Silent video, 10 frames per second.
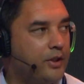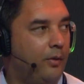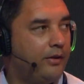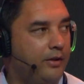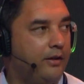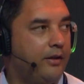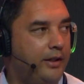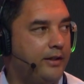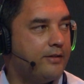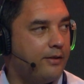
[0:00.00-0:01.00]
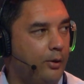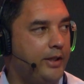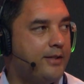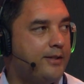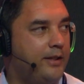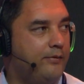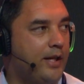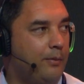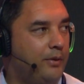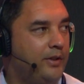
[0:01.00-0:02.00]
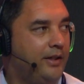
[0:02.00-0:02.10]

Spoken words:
So I think really it's rolling the sleeves up,